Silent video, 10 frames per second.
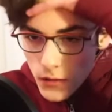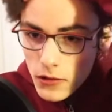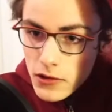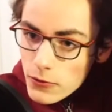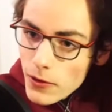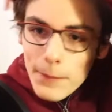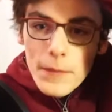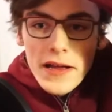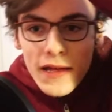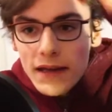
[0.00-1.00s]
Holy
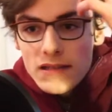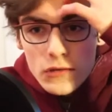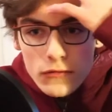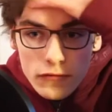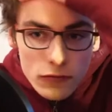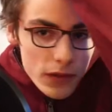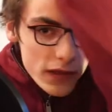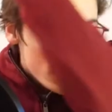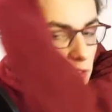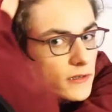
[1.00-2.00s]
crap, my hair's awful
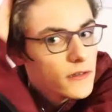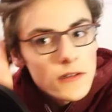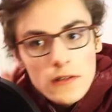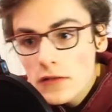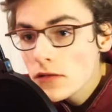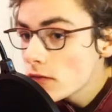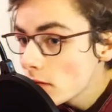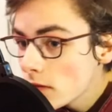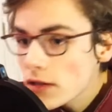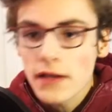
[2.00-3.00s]
by the way.
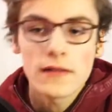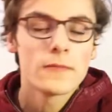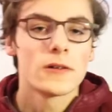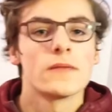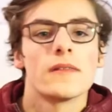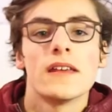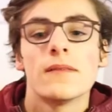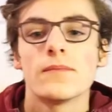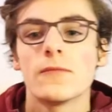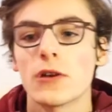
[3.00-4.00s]
Okay, well,
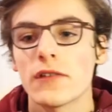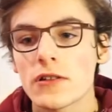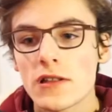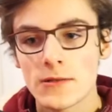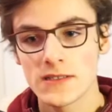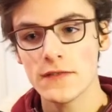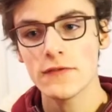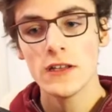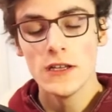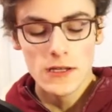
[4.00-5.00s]
whatever, close
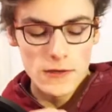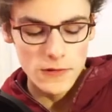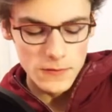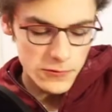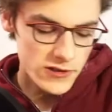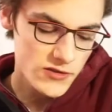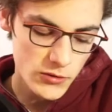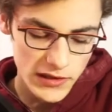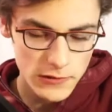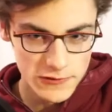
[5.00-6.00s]
enough. When
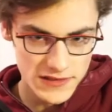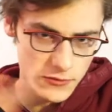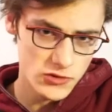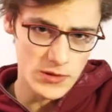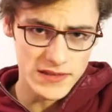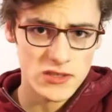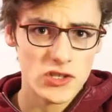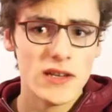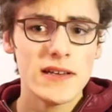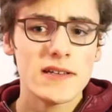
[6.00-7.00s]
Prehistoric Kingdom was still Jurassic
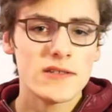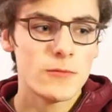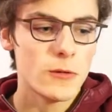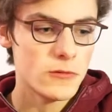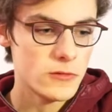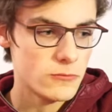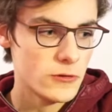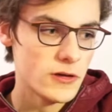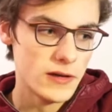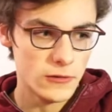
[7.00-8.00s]
Genetics, we were
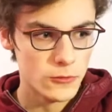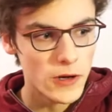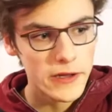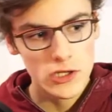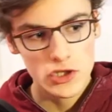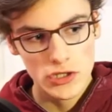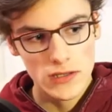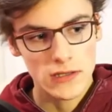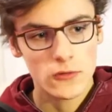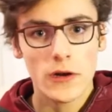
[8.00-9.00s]
working in
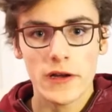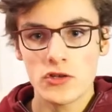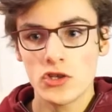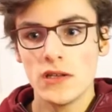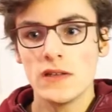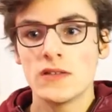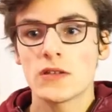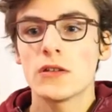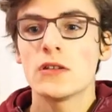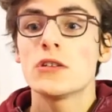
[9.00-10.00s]
CryEngine, and CryEngine
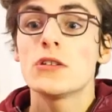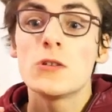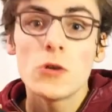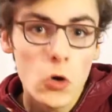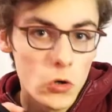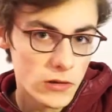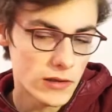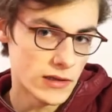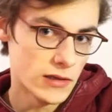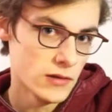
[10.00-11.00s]
is
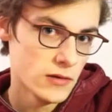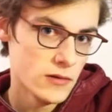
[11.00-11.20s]
godly.